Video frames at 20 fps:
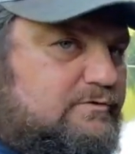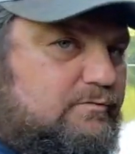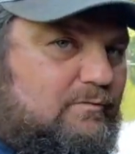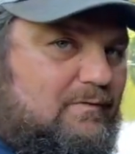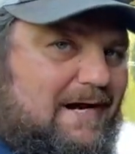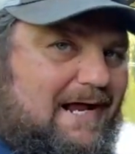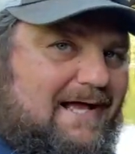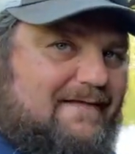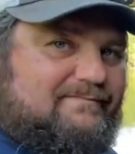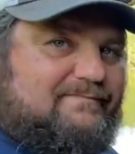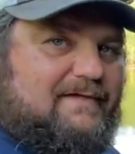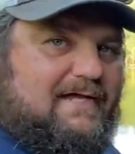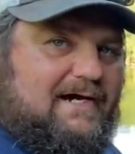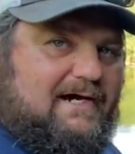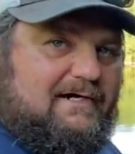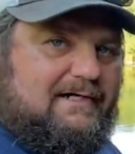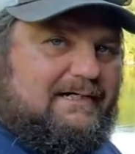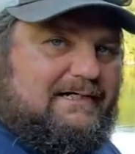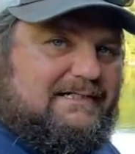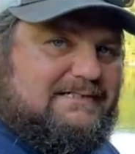right
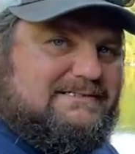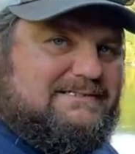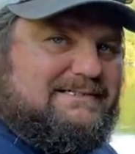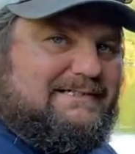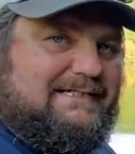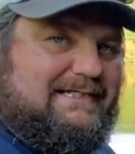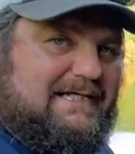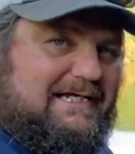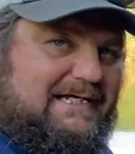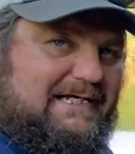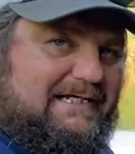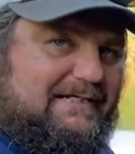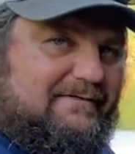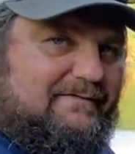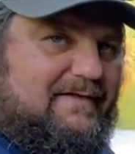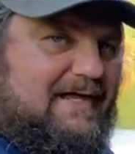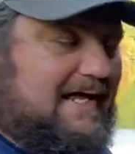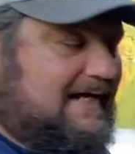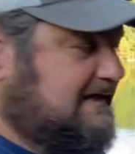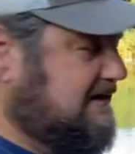there is the key.
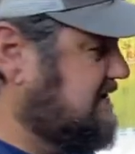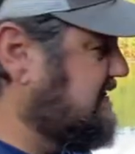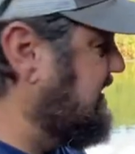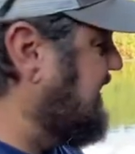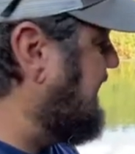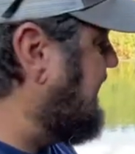That is the